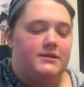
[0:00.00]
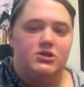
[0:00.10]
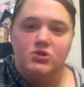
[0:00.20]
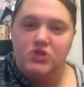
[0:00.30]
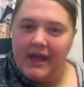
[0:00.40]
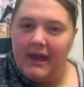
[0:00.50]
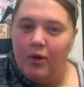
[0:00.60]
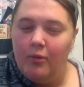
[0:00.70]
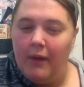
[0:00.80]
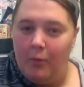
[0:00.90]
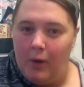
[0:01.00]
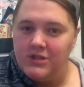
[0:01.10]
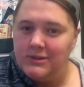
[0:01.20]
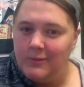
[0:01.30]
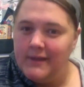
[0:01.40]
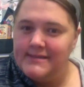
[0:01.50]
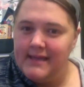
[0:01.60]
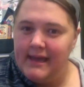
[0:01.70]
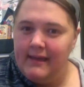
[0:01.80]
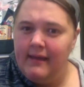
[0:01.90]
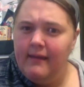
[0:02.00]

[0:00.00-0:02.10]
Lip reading: Did you check out my Watch It Wednesday?